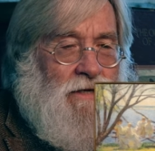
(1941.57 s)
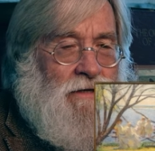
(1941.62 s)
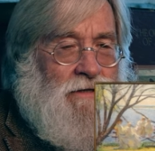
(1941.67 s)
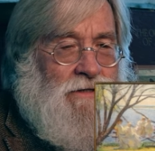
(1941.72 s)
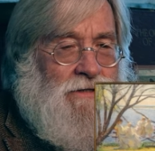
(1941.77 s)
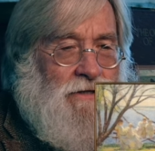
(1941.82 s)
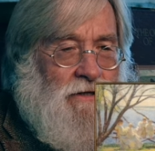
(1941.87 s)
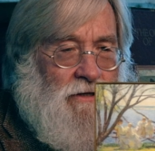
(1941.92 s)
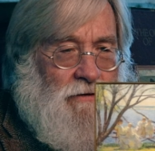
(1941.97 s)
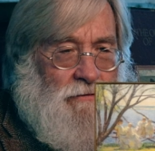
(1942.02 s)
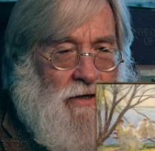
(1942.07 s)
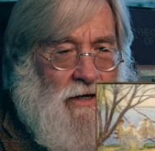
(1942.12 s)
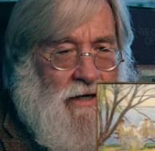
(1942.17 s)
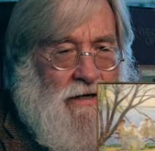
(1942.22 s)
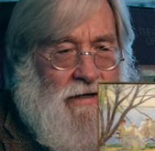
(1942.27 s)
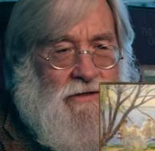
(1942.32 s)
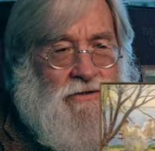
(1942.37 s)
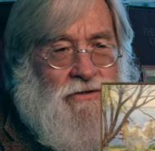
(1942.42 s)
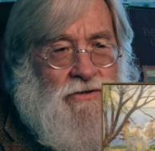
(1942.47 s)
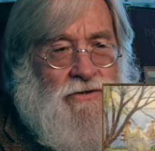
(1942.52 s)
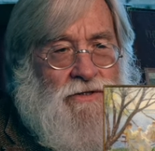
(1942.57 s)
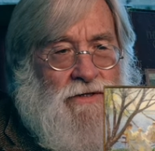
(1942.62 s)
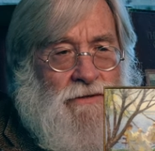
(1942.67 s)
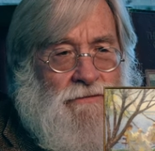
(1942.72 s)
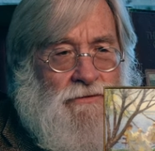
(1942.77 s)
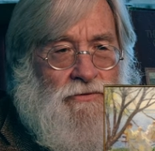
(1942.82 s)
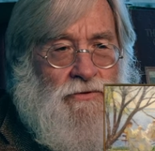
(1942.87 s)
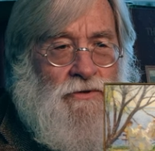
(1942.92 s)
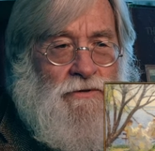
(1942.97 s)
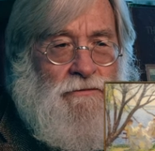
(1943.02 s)
Still, the
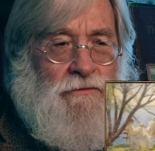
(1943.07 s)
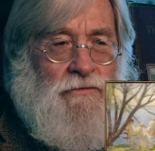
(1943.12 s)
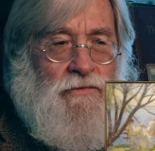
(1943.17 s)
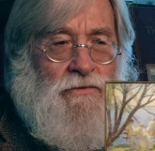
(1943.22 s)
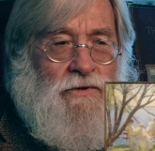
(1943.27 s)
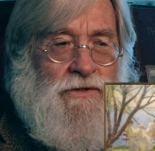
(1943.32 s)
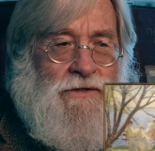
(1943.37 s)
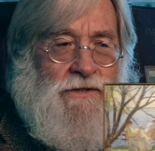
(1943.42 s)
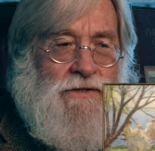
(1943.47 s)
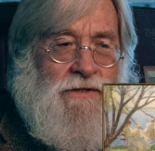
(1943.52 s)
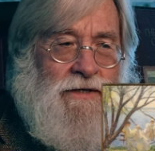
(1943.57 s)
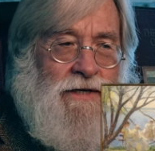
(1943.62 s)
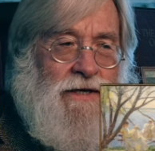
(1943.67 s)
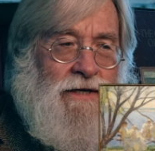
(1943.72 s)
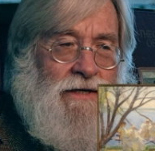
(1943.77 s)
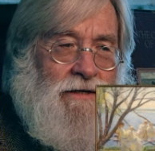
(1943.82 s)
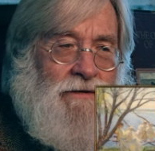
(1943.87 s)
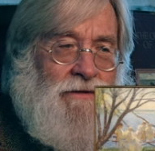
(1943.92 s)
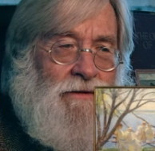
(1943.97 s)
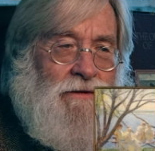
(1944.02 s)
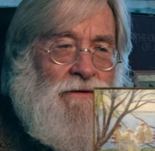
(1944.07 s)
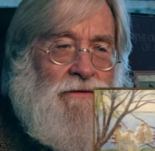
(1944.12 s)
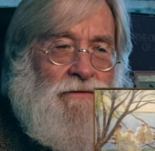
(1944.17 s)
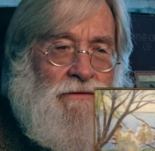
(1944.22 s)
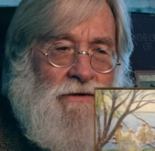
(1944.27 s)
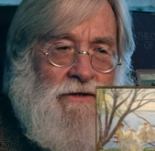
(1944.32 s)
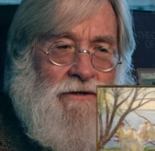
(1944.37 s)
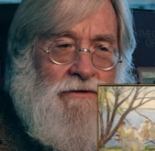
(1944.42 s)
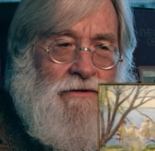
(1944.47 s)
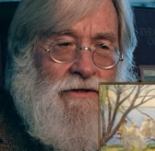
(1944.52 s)
relationships would, would stay, in
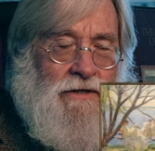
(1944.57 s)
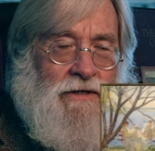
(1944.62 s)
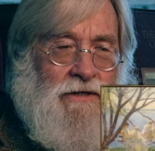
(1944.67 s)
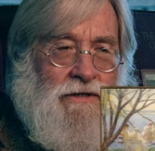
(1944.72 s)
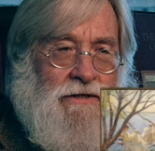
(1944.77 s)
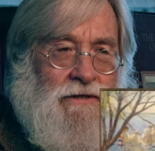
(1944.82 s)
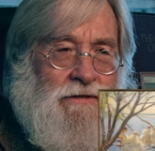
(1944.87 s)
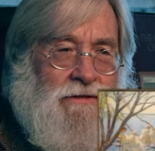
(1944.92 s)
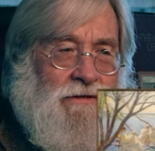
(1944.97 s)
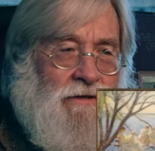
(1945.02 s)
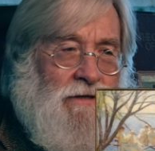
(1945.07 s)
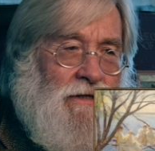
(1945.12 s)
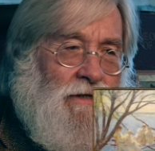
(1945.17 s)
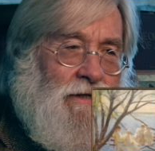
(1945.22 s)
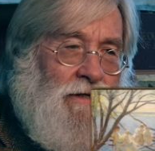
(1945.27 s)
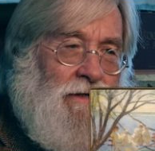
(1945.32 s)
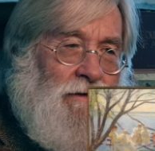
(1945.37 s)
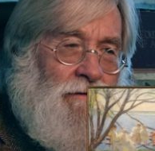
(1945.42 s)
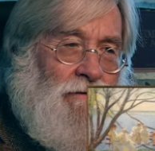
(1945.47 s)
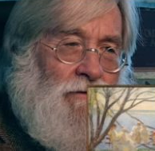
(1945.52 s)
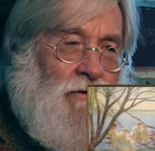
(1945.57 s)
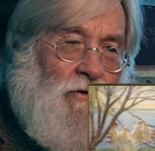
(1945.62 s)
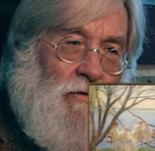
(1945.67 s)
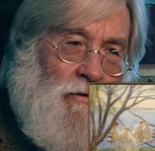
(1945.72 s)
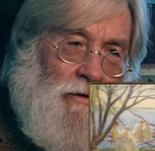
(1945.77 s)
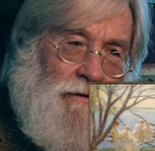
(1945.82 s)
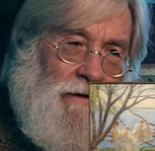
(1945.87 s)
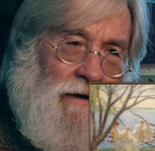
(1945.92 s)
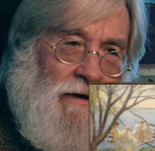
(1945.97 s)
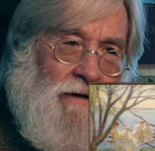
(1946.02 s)
theory at least or
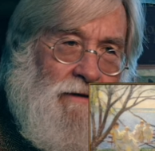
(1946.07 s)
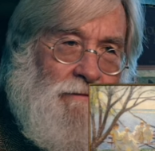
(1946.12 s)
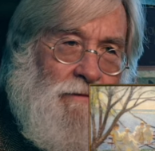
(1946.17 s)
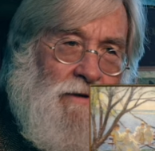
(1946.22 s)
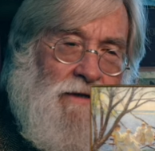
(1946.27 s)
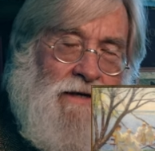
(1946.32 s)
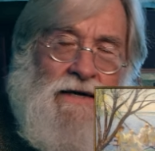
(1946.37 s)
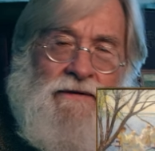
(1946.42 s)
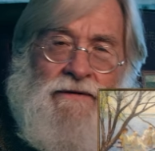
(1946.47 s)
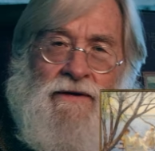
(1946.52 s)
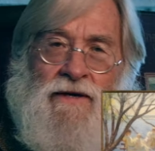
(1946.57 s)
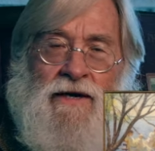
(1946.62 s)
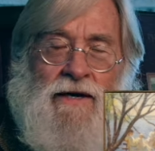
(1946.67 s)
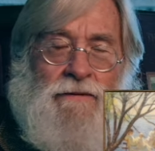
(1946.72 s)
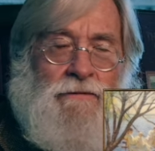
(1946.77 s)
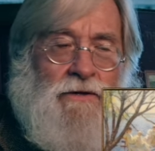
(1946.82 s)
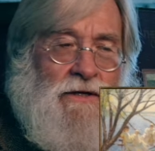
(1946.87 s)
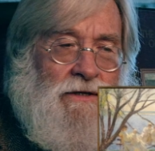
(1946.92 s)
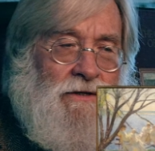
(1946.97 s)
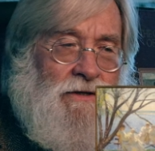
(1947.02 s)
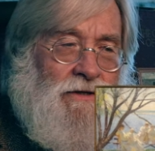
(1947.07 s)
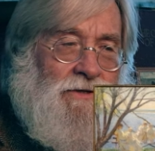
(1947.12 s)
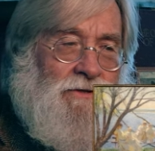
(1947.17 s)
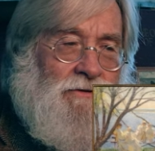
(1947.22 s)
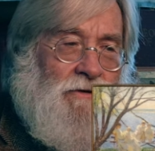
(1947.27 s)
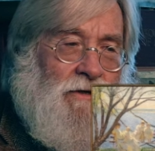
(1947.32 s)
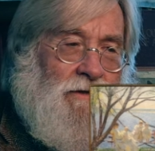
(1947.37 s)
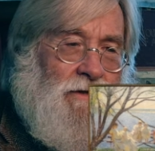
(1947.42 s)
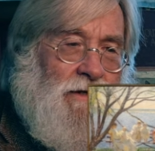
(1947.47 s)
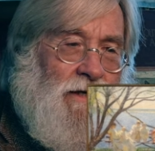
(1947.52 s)
would they? But again, the camera can
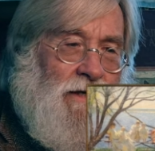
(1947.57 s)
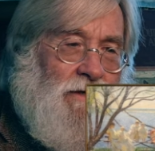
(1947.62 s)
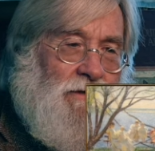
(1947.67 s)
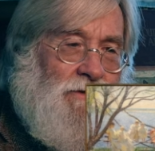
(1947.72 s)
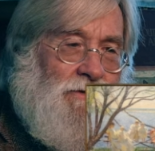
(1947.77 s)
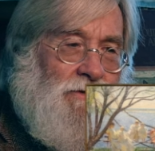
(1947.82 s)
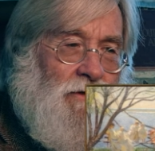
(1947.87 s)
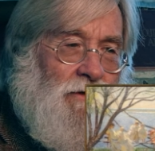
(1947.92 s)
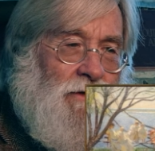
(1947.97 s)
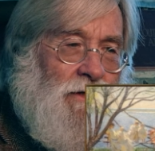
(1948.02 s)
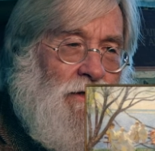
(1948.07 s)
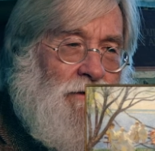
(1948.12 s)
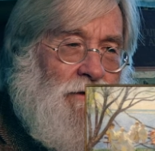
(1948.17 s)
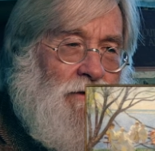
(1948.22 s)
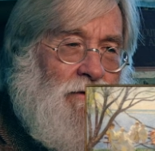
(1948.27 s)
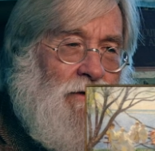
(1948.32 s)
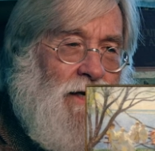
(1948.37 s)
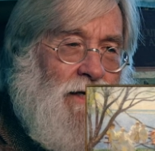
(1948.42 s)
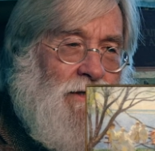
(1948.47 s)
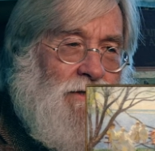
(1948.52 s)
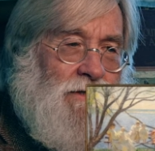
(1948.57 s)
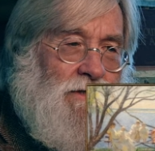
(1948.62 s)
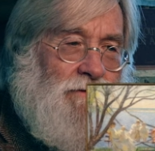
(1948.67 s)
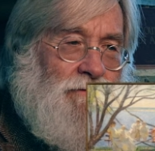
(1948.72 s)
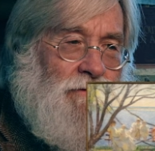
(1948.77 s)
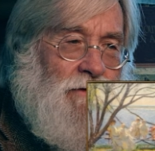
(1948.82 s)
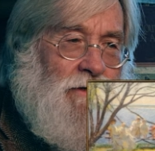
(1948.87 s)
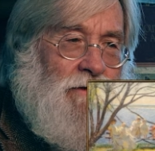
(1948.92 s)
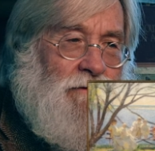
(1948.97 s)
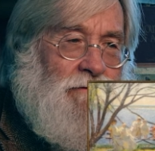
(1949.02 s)
distort that. So here the grass is
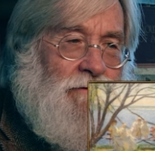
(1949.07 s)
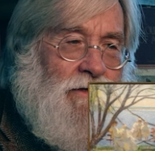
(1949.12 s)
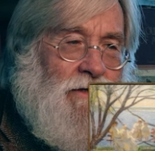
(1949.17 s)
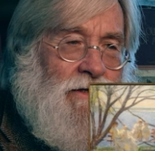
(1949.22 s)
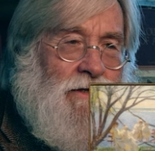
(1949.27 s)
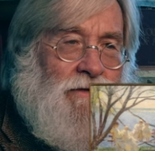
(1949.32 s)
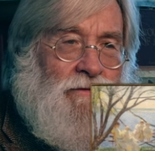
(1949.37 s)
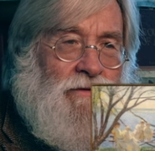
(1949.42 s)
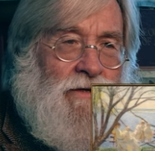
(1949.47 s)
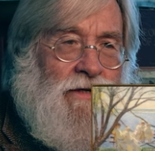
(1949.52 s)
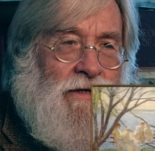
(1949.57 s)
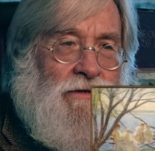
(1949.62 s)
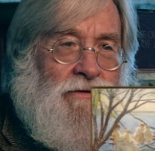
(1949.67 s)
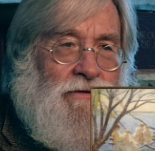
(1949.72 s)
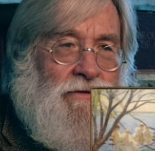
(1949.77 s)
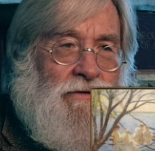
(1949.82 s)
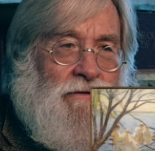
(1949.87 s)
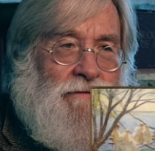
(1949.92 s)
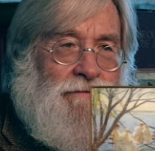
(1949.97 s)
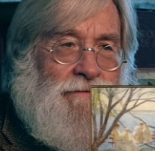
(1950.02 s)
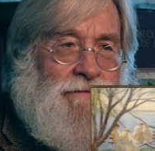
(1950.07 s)
very, very rich.